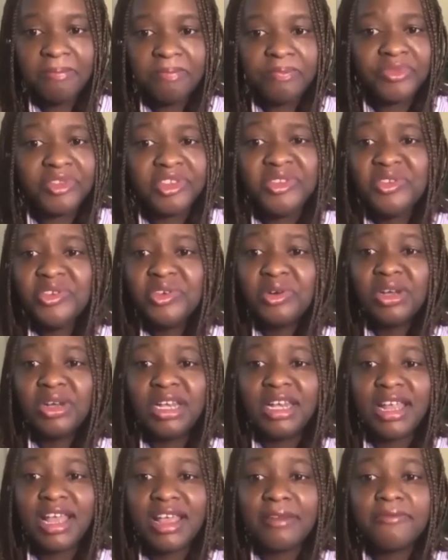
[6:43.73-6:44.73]
you
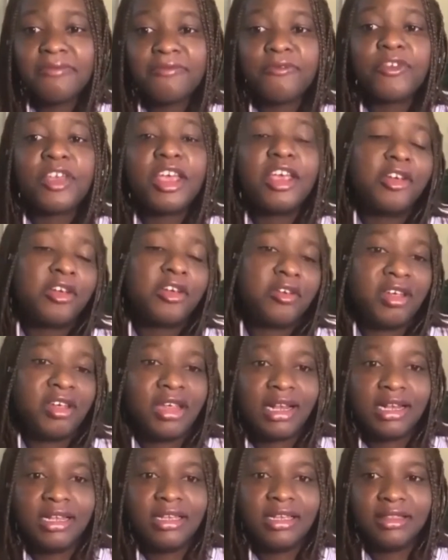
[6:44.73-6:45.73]
learn very
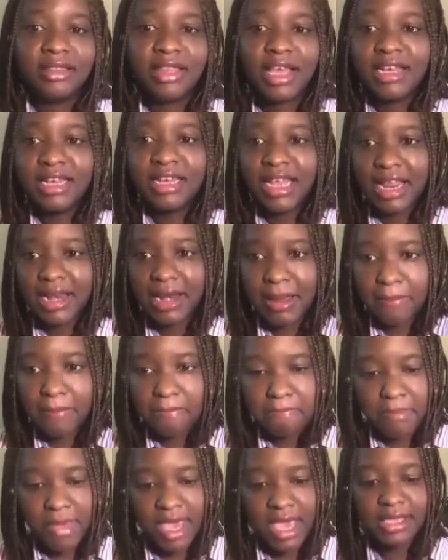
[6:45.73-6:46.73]
quickly that an
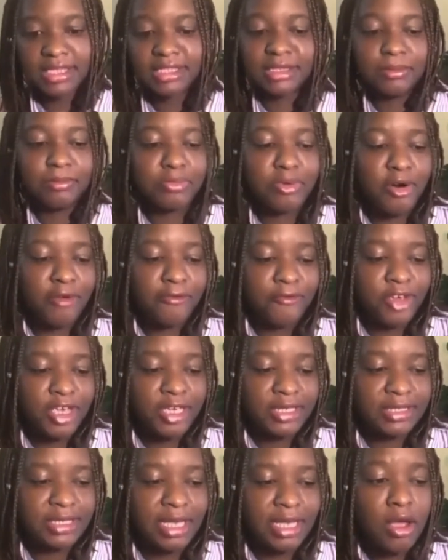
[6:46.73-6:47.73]
amazing
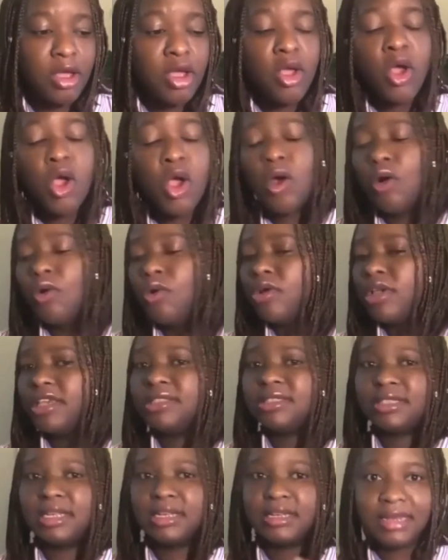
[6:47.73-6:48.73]
professor who
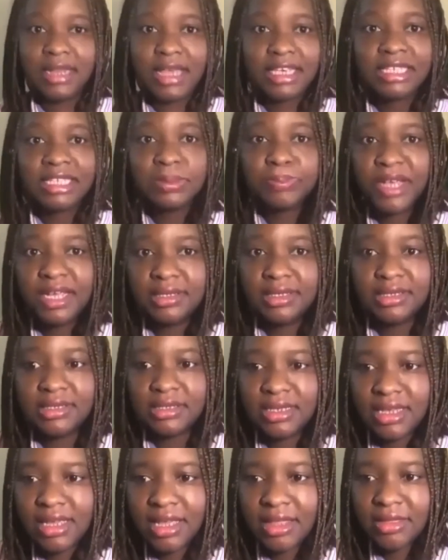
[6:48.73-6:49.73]
is an expert
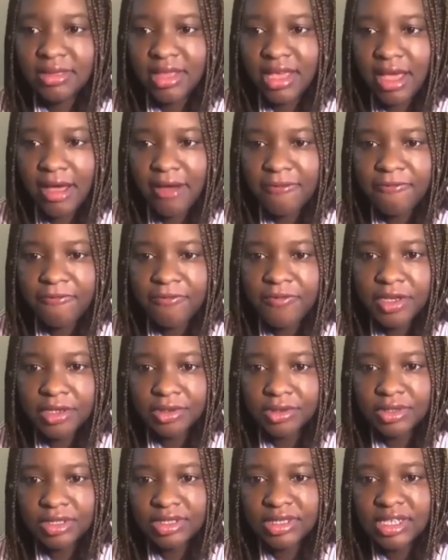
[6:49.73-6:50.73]
in their
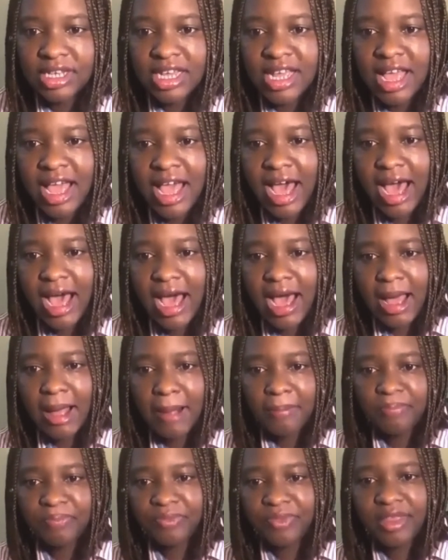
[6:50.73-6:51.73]
field,
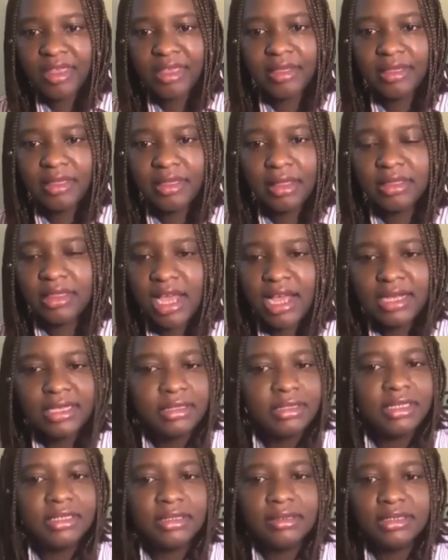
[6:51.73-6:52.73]
that
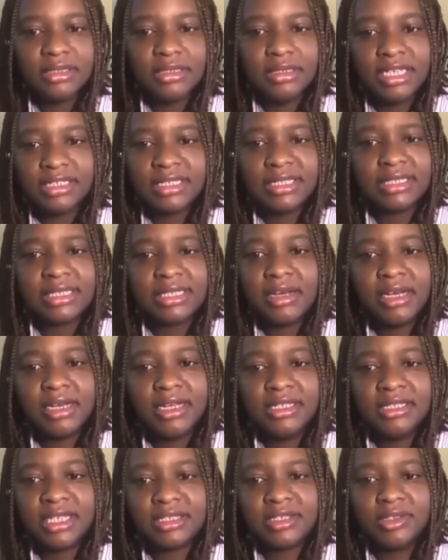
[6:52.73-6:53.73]
necessarily
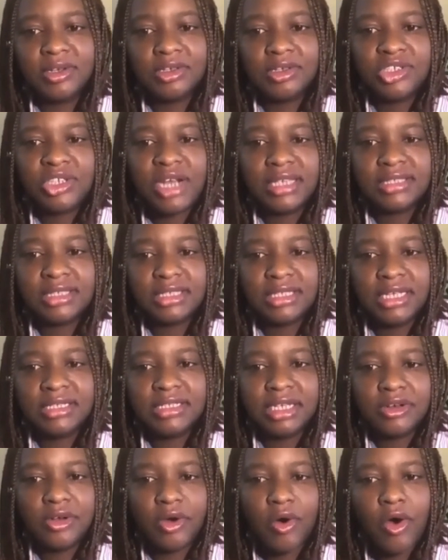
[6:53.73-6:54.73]
does not translate
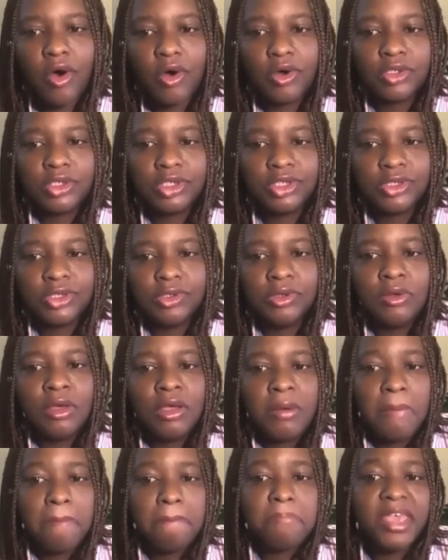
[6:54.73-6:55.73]
at all to
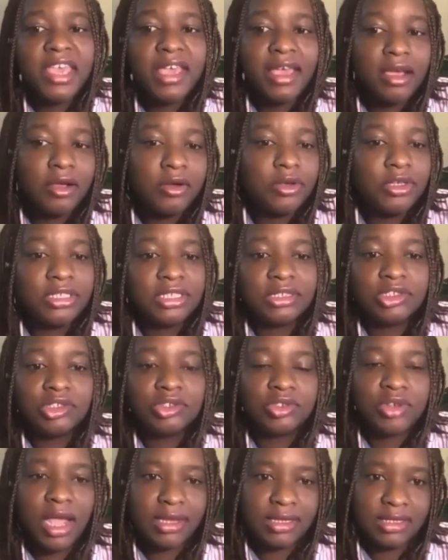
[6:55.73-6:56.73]
being a good
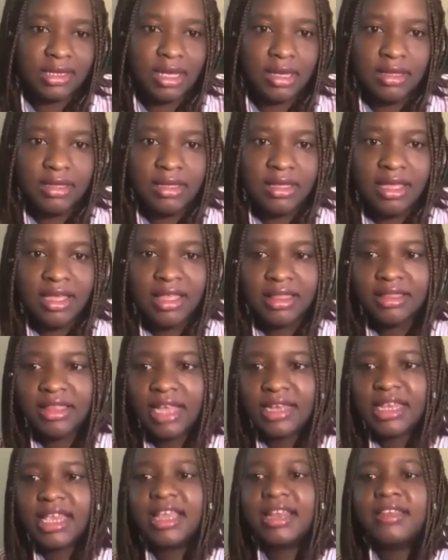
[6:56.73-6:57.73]
instructor
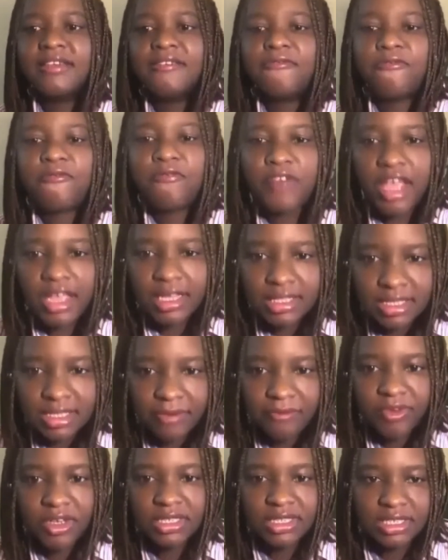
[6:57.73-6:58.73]
that can
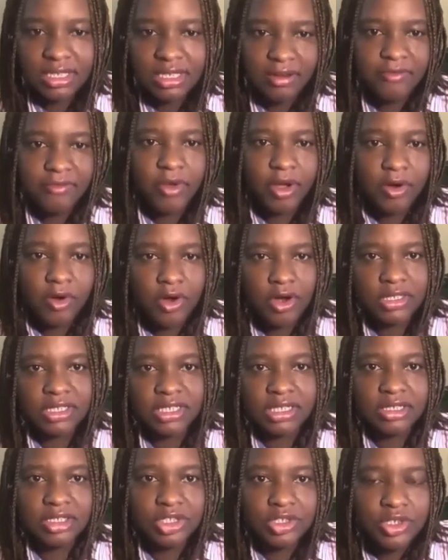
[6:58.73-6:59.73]
effectively deliver
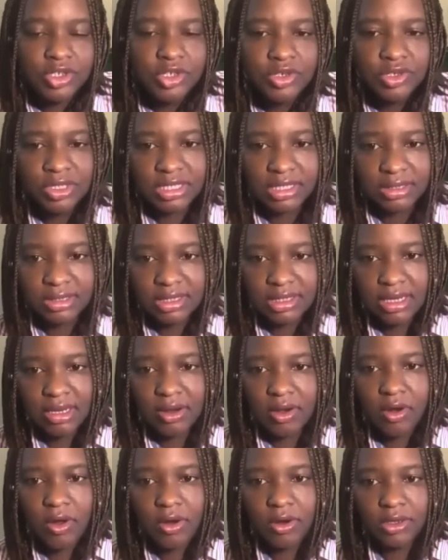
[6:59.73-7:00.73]
content using
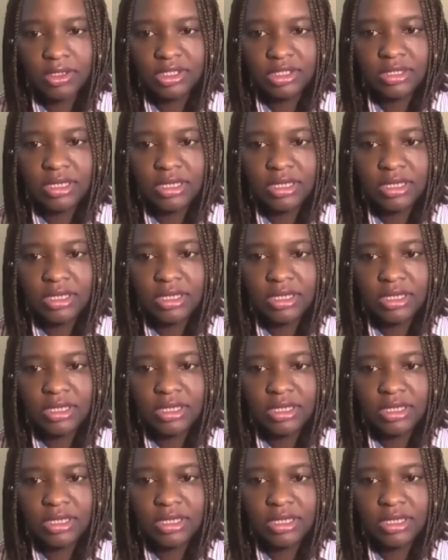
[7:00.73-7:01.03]
technology.